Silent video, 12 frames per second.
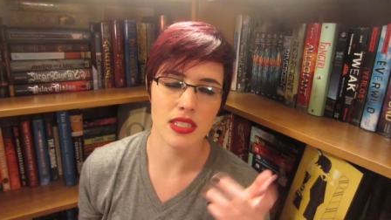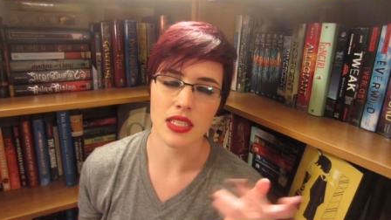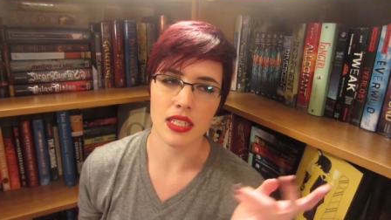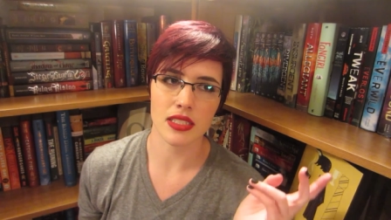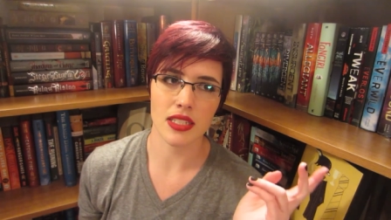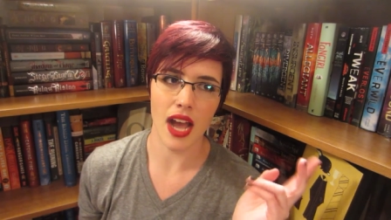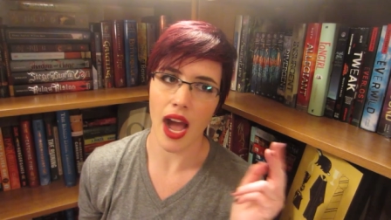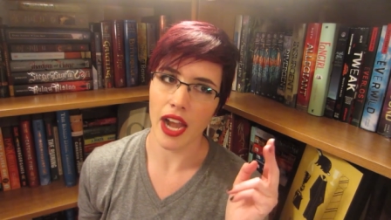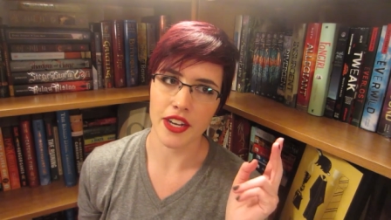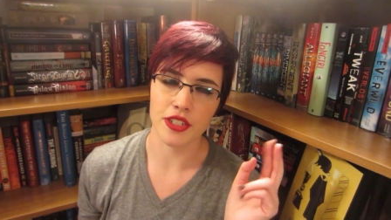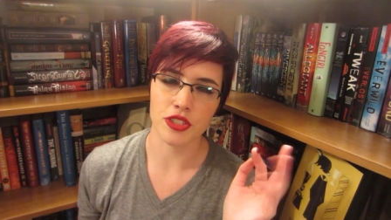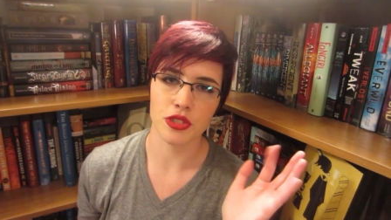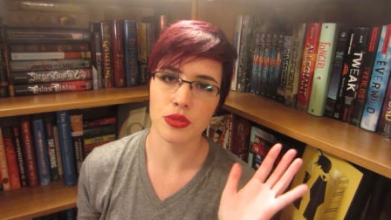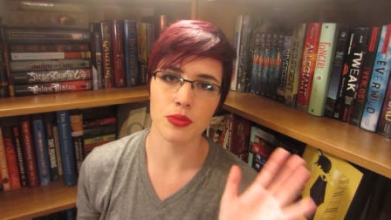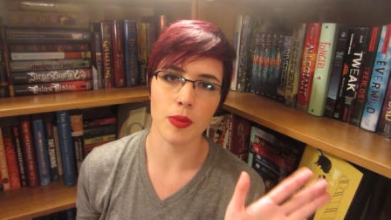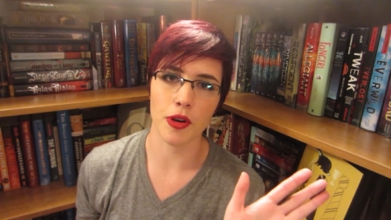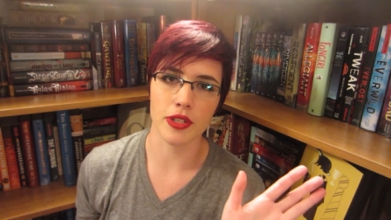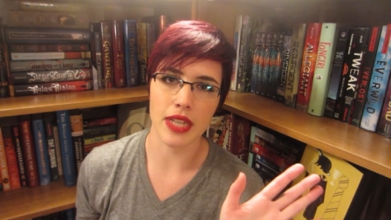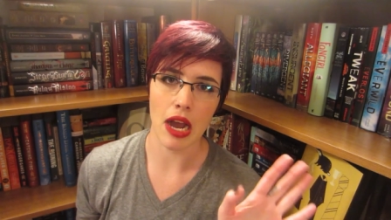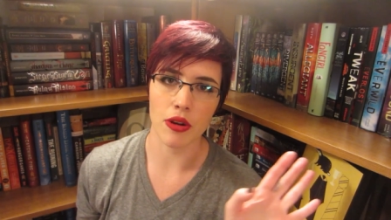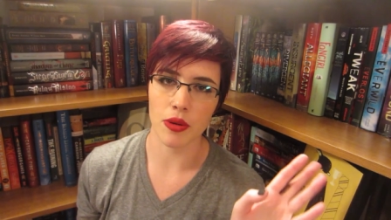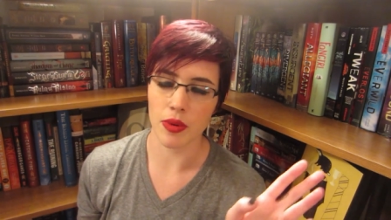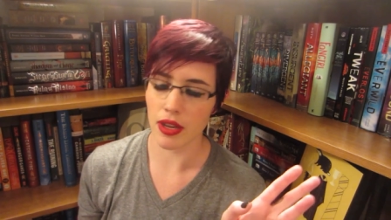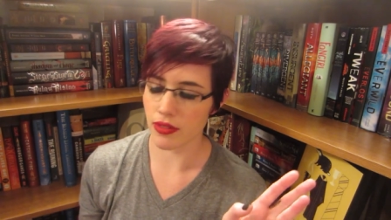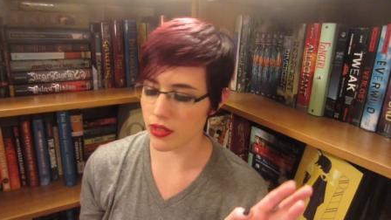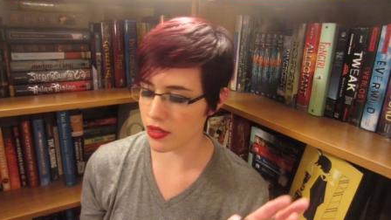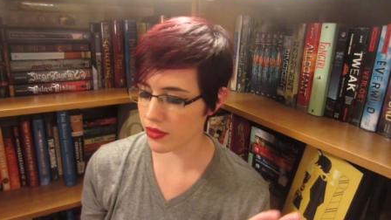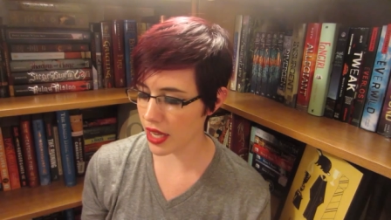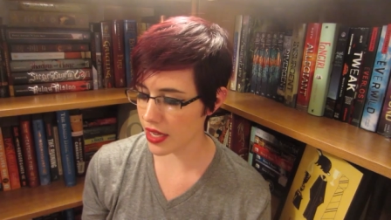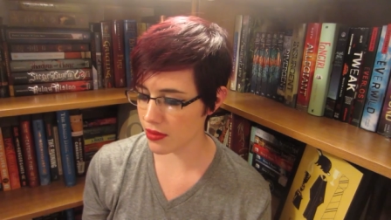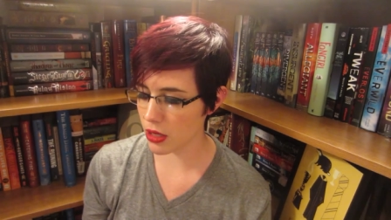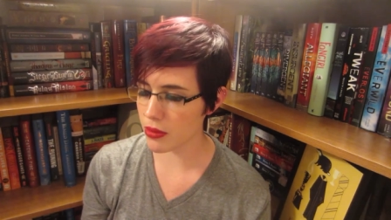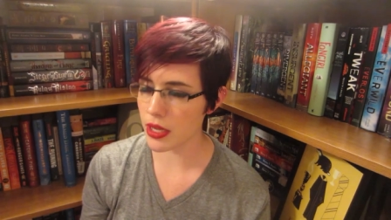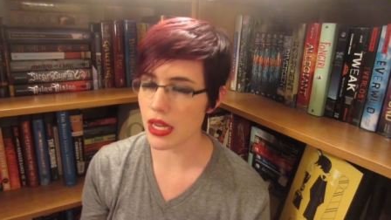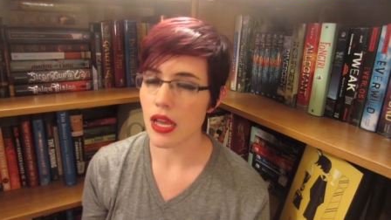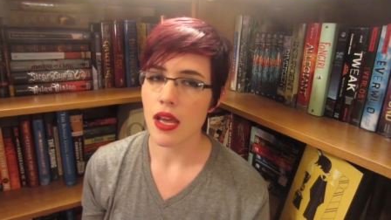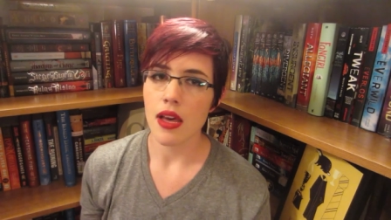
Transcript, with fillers: and the higher two burnt out or whatever the case may be.